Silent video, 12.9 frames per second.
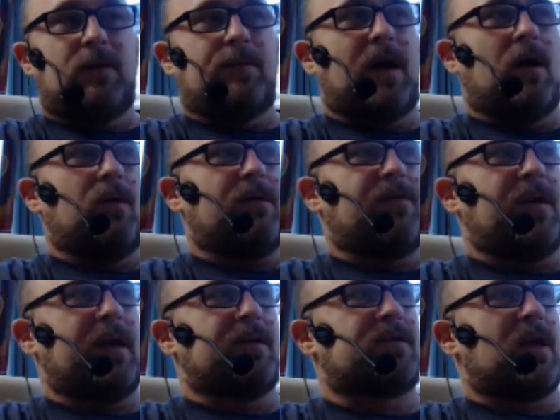about
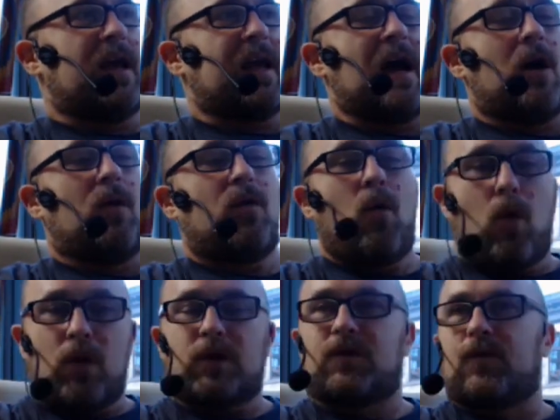things like how the
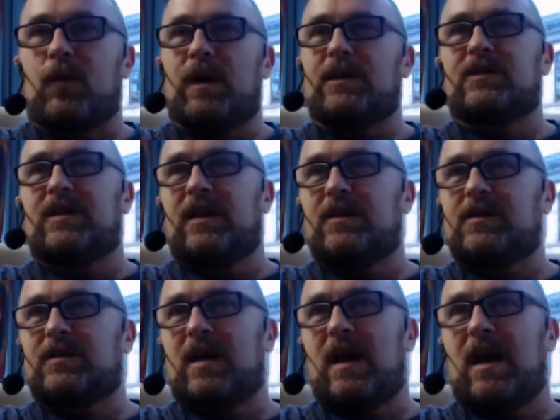horse, for
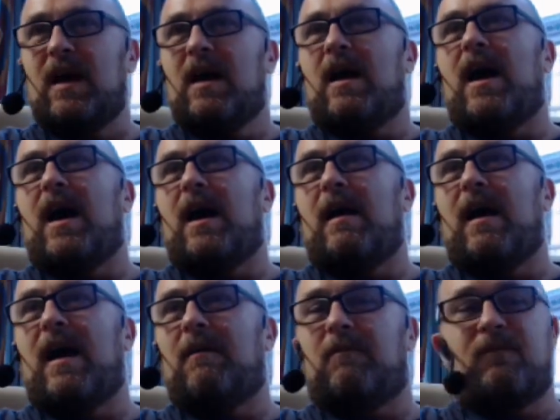instance, uh, uh,
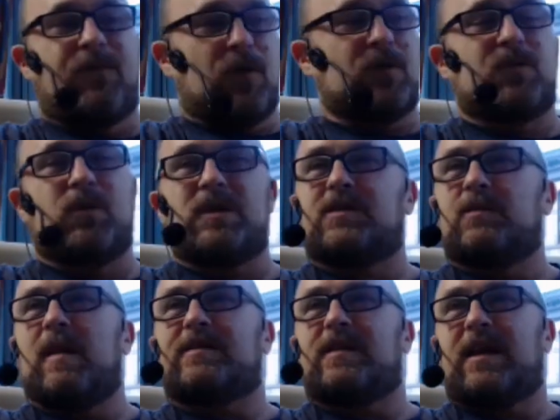uh, first was
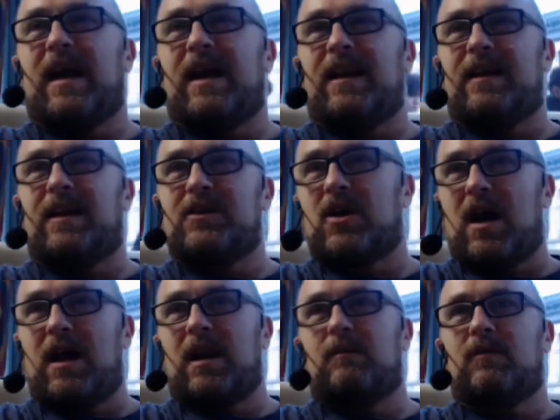domesticated in
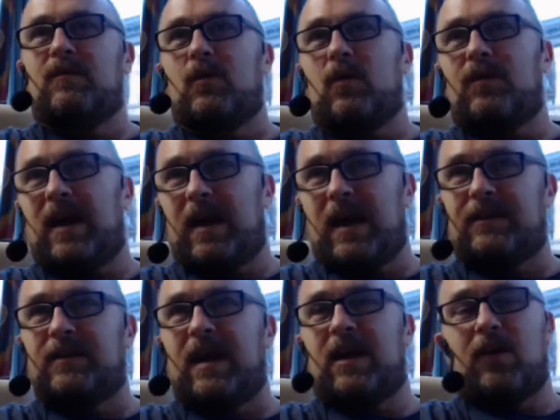China before they
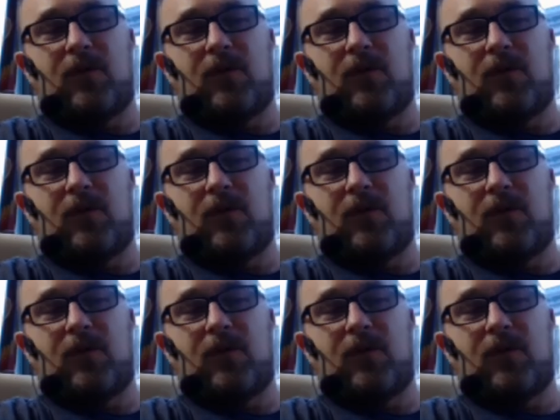had taken